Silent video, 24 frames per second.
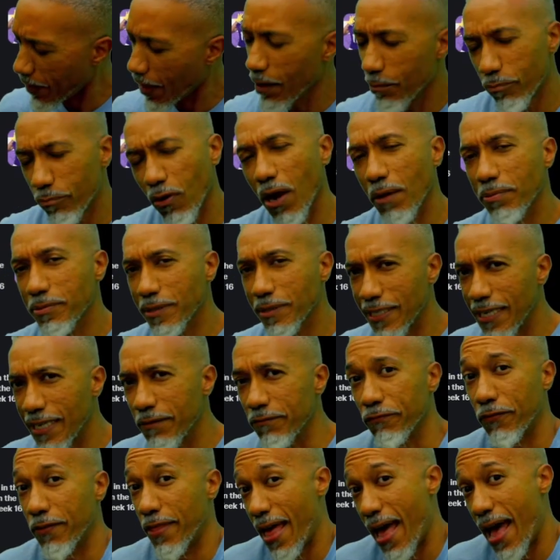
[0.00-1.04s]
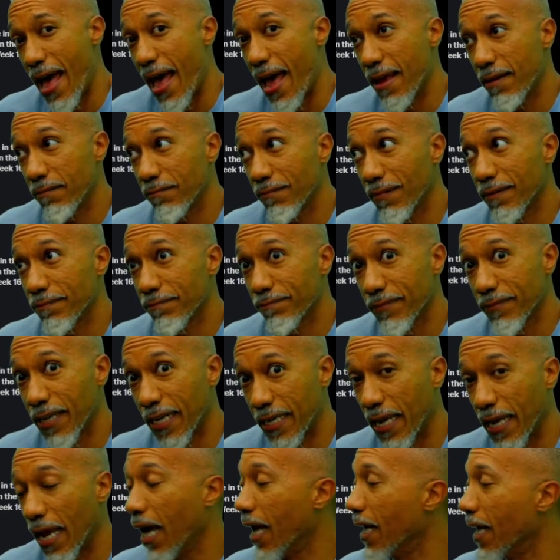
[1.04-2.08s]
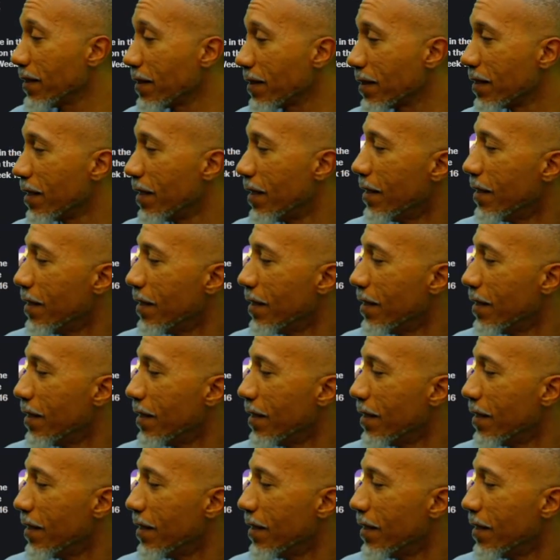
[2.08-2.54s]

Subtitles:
Props to him for that, I guess.